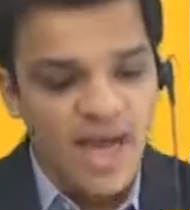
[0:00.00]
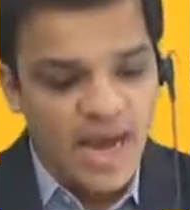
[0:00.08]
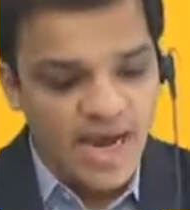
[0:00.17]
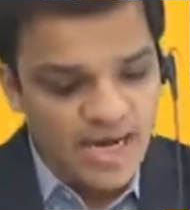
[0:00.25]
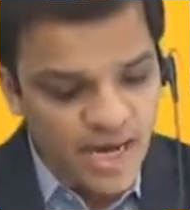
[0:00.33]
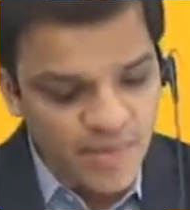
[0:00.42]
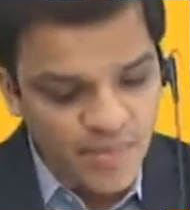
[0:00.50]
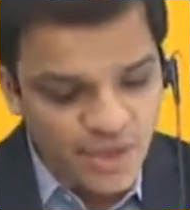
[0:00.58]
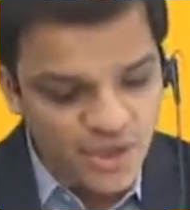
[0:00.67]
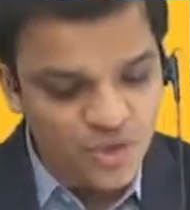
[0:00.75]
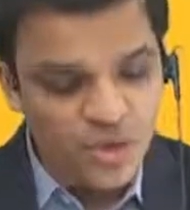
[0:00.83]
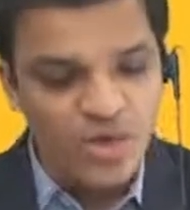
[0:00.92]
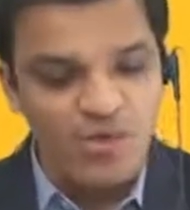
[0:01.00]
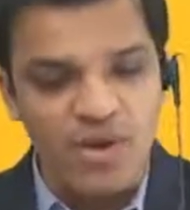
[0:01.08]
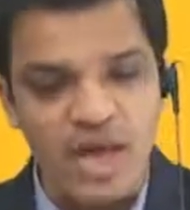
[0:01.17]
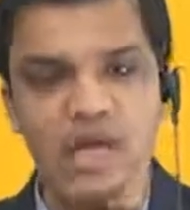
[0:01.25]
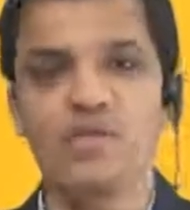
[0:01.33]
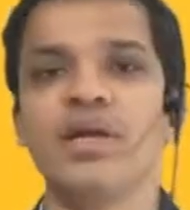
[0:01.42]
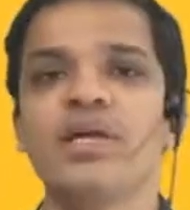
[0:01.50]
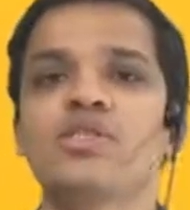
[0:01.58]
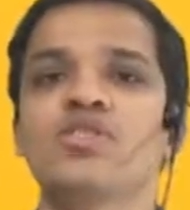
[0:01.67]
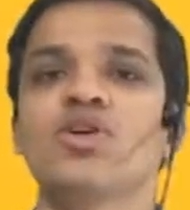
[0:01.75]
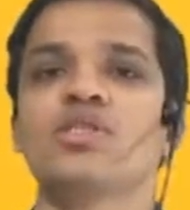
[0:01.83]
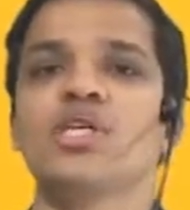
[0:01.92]
and companies should evaluate
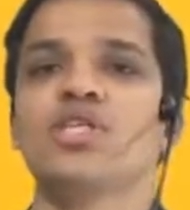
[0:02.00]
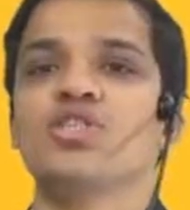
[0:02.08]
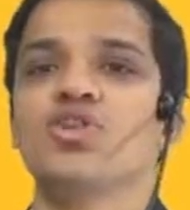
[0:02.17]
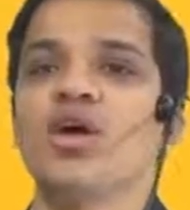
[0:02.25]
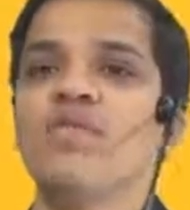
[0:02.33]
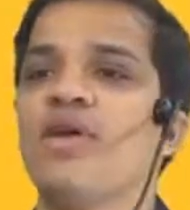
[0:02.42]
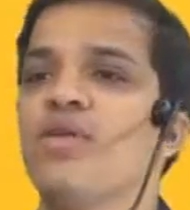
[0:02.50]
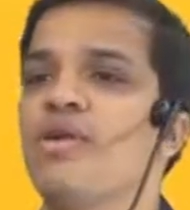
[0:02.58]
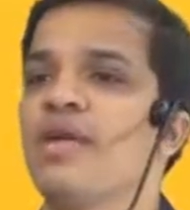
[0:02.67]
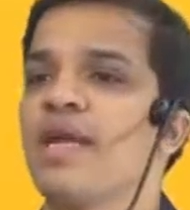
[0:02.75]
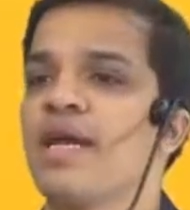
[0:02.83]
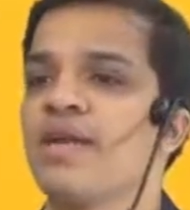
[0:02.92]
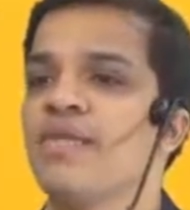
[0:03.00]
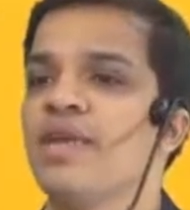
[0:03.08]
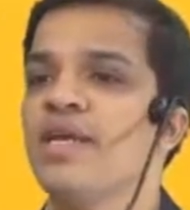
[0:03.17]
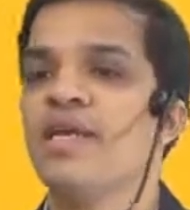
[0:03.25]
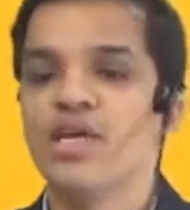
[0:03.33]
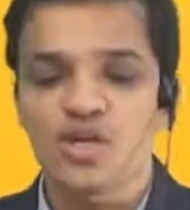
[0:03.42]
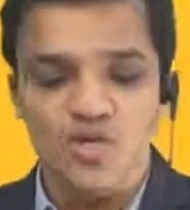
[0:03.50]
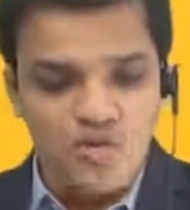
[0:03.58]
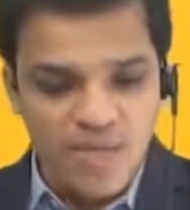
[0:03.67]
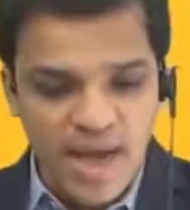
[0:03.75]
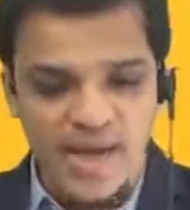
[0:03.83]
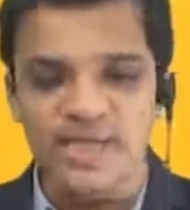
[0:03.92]
such non-value added activity to
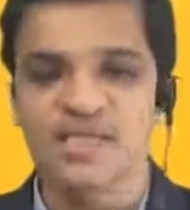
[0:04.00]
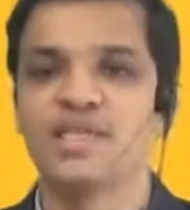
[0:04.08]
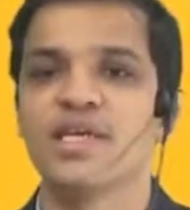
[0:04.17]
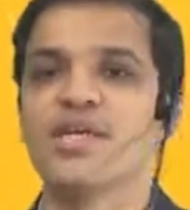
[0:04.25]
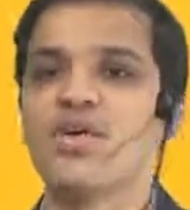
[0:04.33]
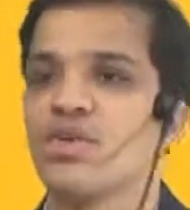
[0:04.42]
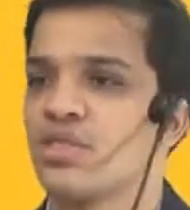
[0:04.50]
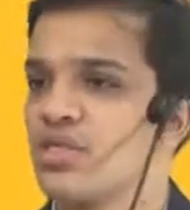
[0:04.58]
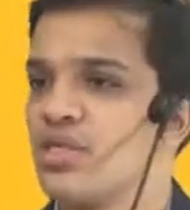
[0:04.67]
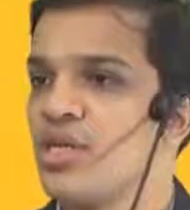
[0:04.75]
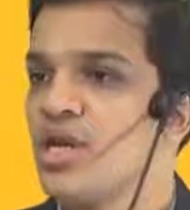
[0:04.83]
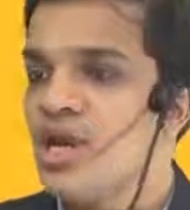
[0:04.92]
manage their cost.